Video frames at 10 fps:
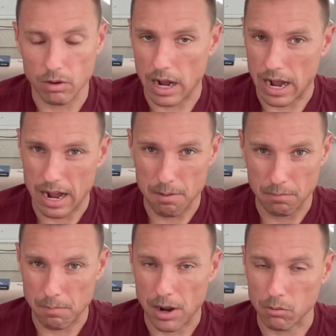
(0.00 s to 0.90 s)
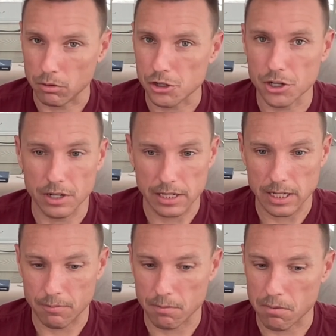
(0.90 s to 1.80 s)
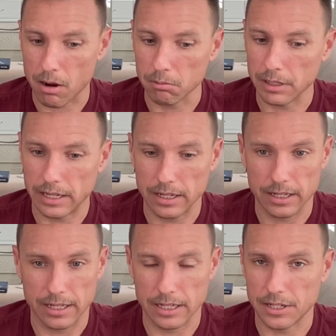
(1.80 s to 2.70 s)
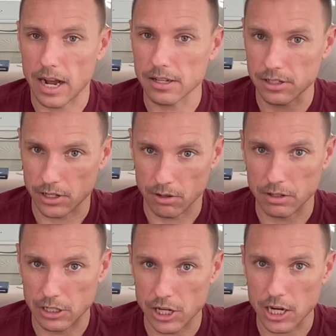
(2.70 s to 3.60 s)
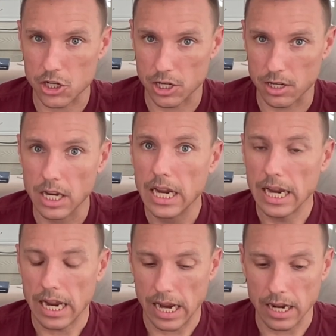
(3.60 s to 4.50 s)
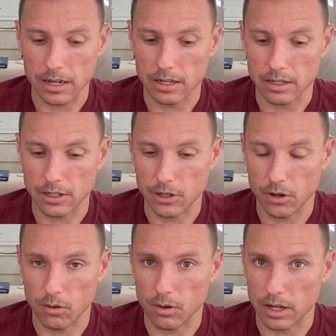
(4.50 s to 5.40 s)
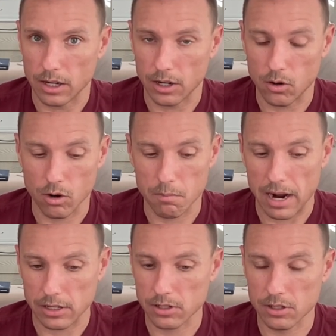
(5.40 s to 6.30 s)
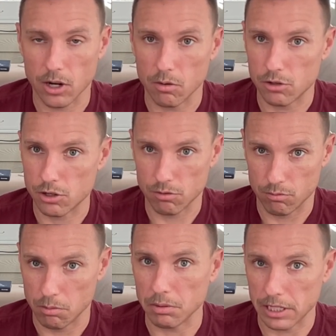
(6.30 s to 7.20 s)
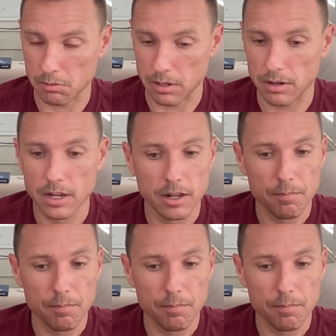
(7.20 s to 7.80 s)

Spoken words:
I'm not real sure, except for probably an Adazio ejection and, you know, a cornerbacks coach replacement